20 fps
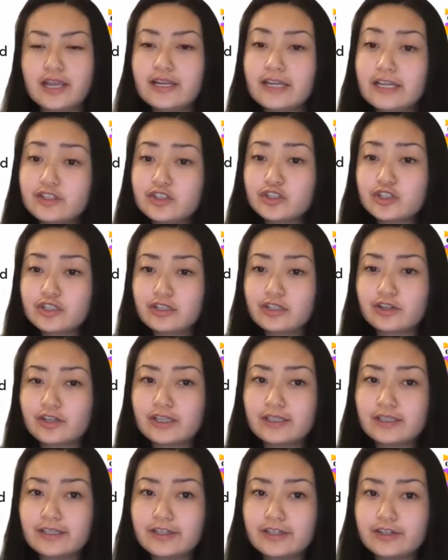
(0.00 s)
an
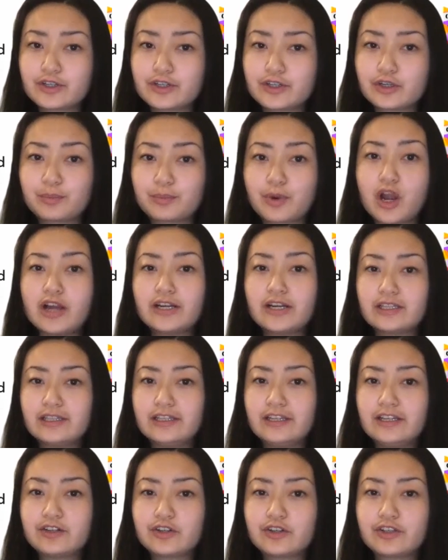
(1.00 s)
engineering leader or product
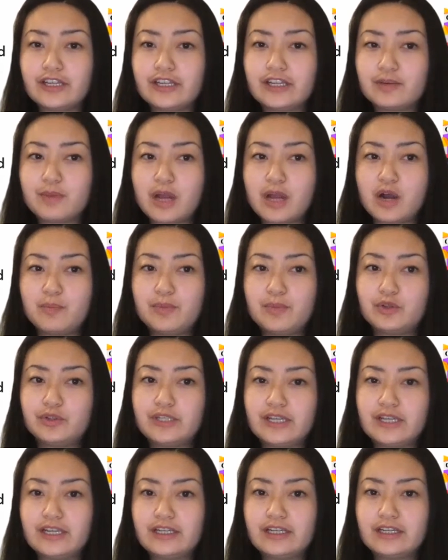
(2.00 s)
leader think about
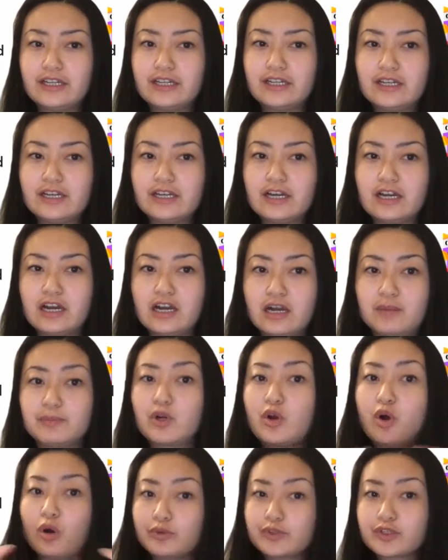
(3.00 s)
building
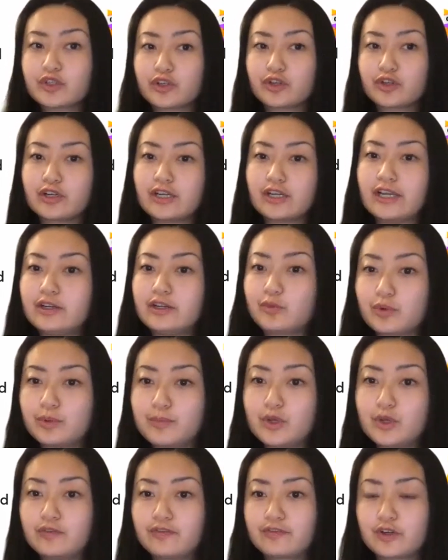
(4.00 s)
culture in a
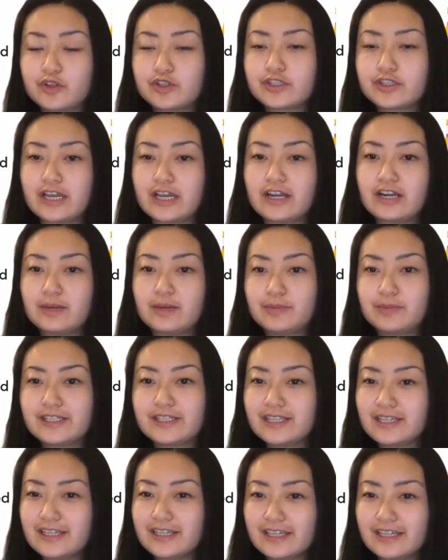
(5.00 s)
remote first setup? Because
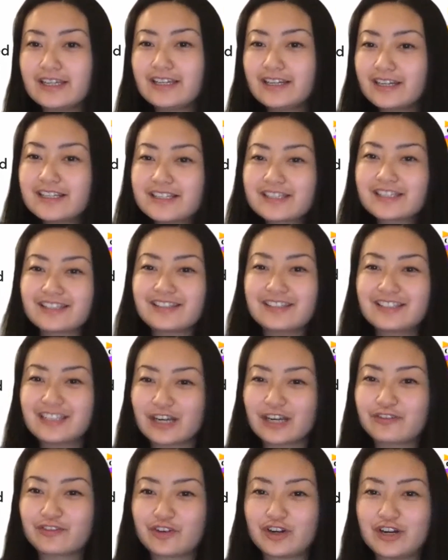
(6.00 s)
it is
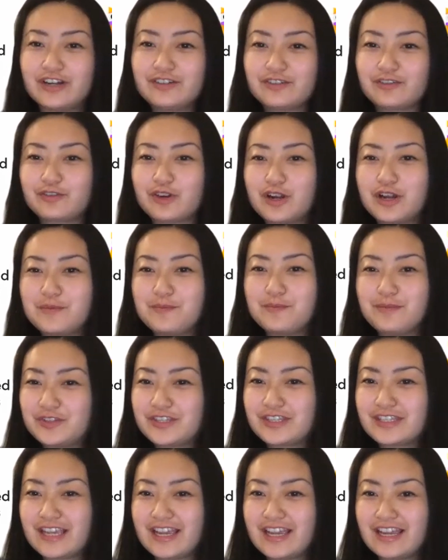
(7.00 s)
different from,
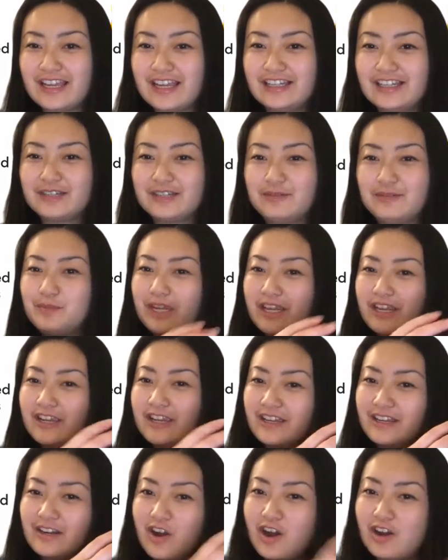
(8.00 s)
say, being
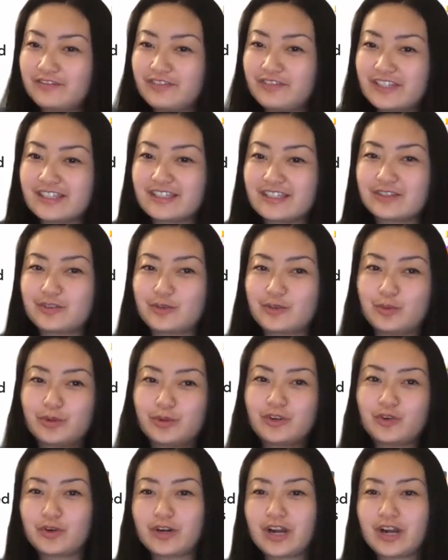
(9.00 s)
in office
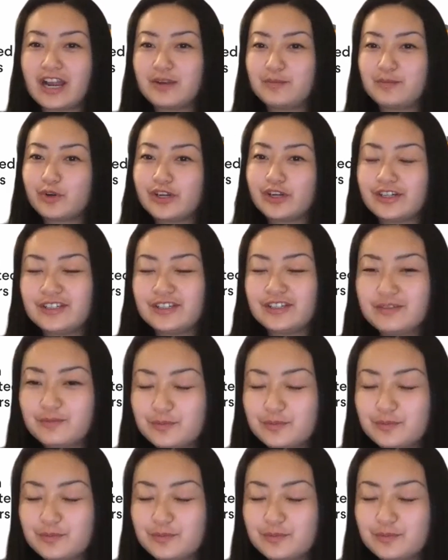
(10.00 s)
or hybrid.